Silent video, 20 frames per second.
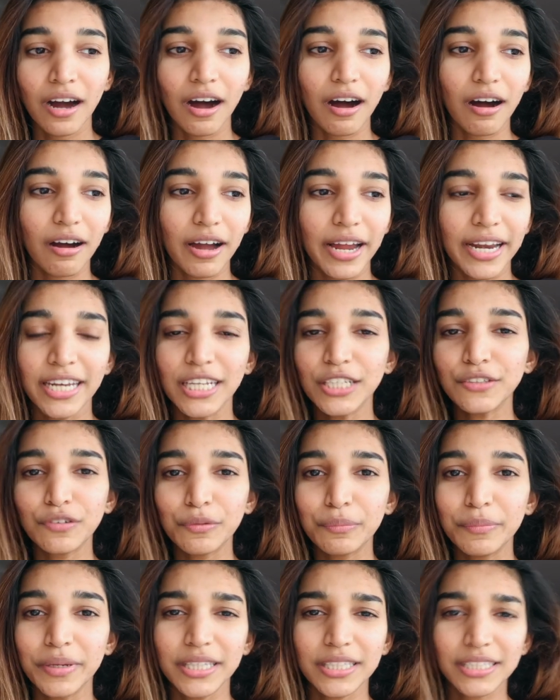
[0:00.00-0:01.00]
At least
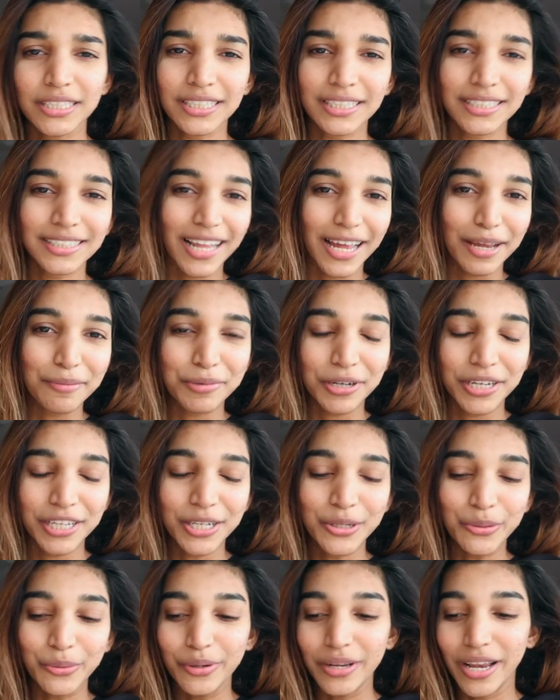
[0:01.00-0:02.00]
for me, this is like
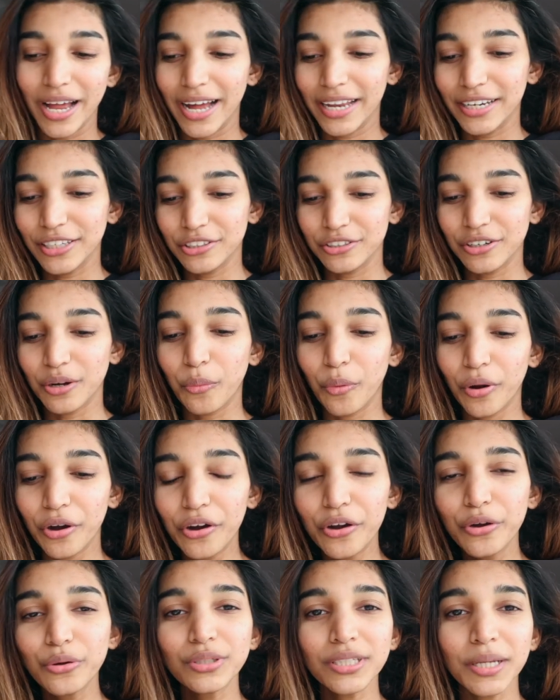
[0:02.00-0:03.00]
pretty cool, and you know, I
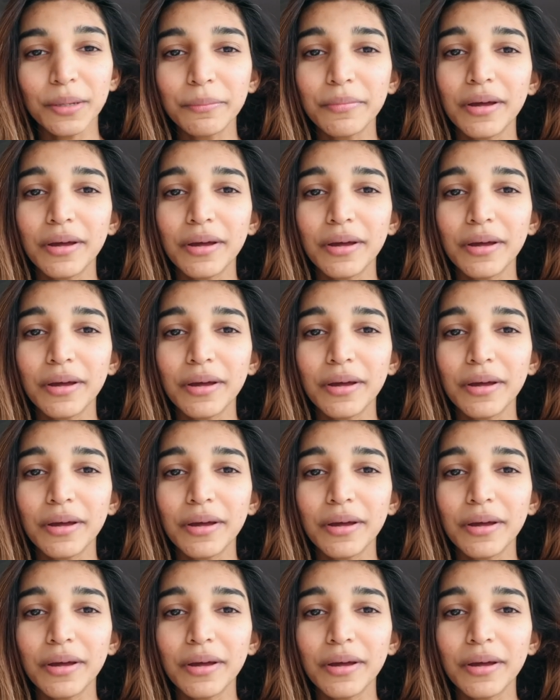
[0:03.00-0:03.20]
wanted to do